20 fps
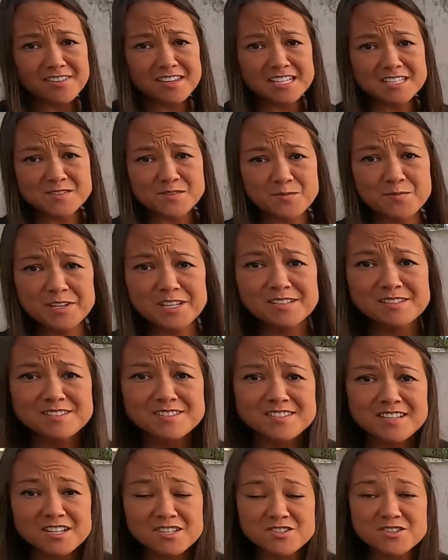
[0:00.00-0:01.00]
Thanks for being
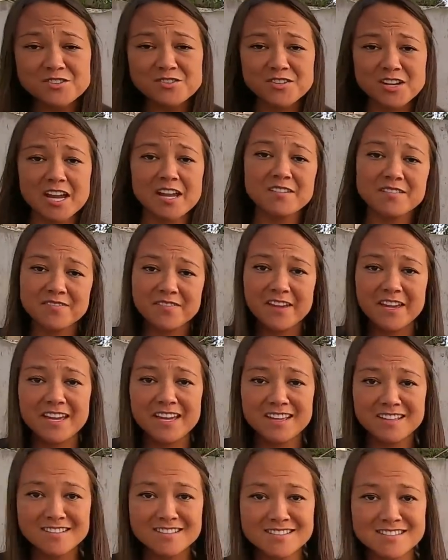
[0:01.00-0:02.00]
such great
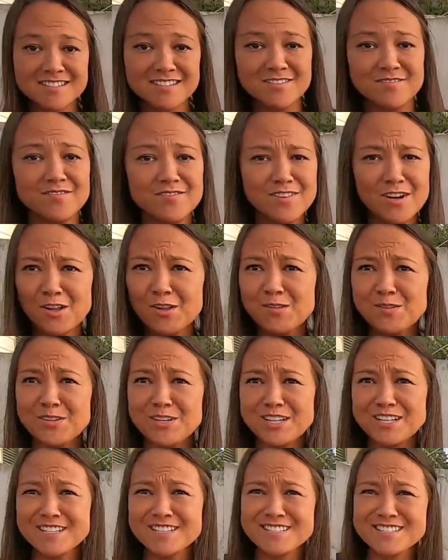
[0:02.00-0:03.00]
fans.
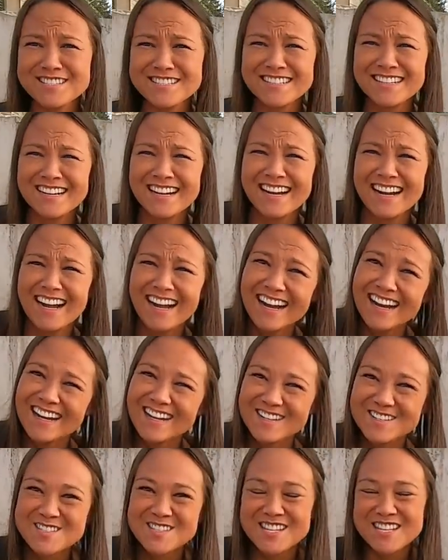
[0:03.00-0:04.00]
Followers.
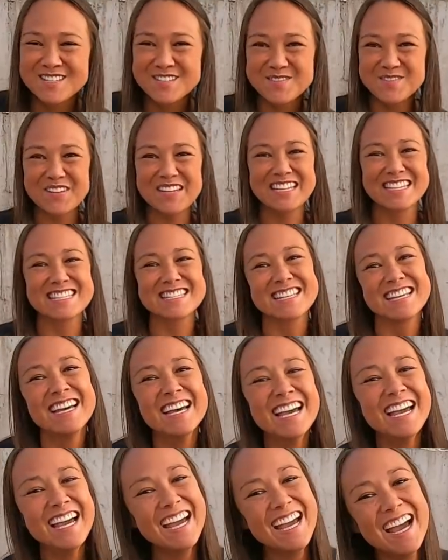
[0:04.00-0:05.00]
Who says
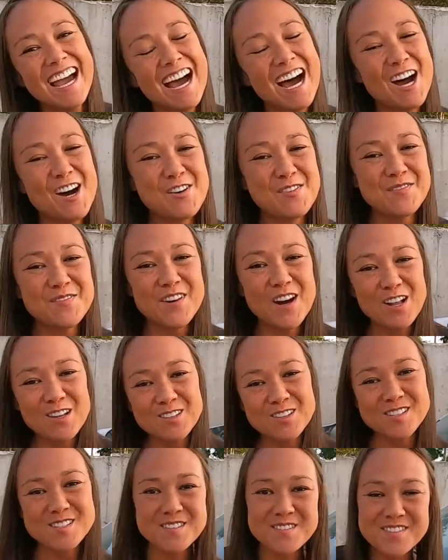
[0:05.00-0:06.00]
fans?
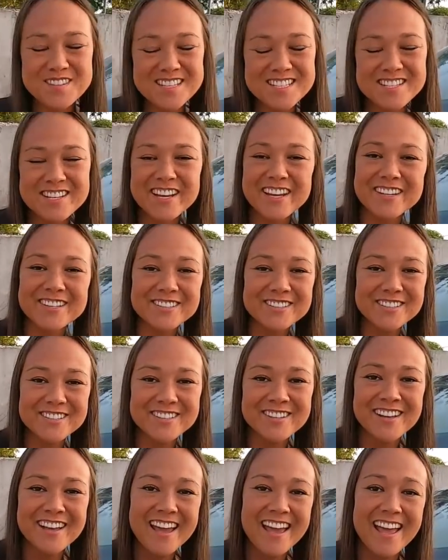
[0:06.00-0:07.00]
Followers of the
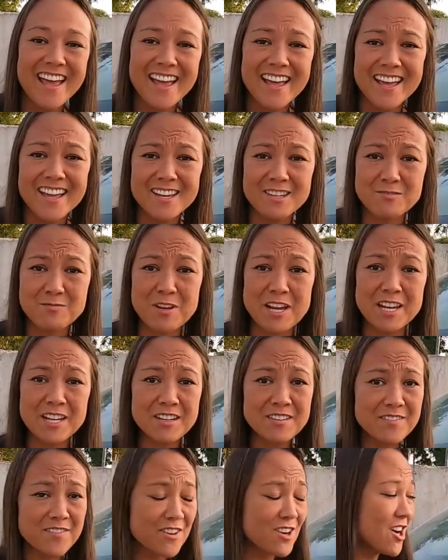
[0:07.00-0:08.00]
channel, and waiting for